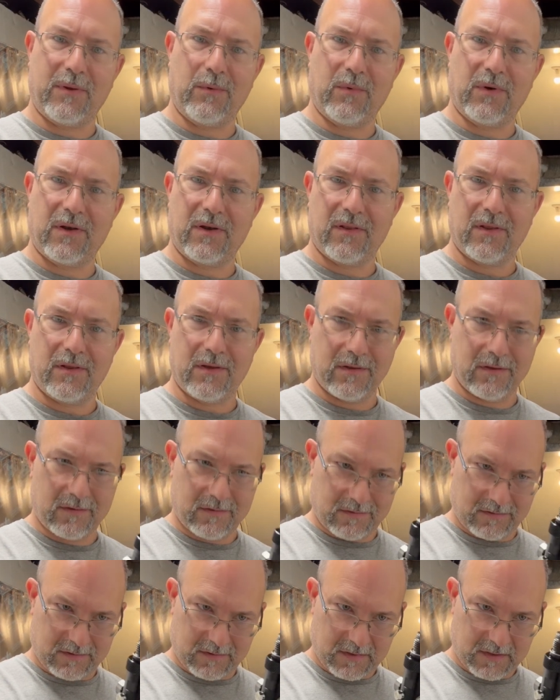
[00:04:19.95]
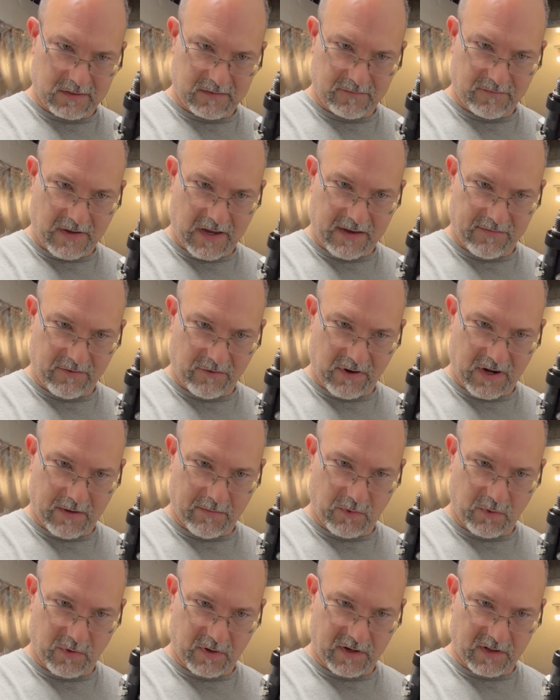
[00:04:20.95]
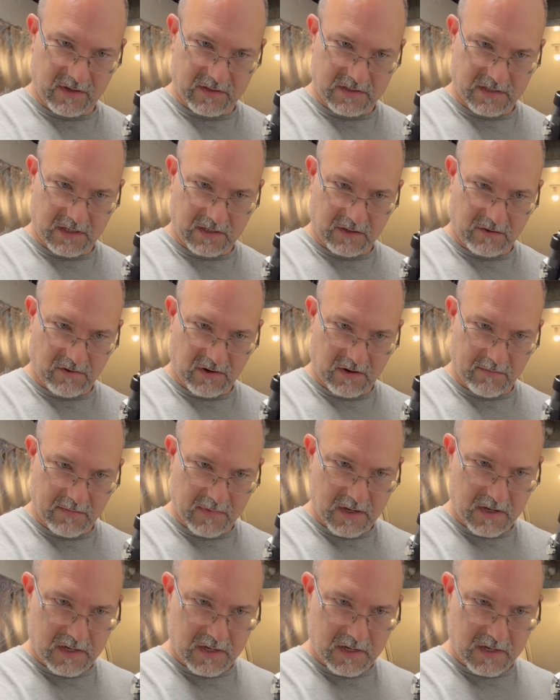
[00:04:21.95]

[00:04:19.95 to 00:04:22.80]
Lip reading: One of the 5 gram and one of the 10 gram.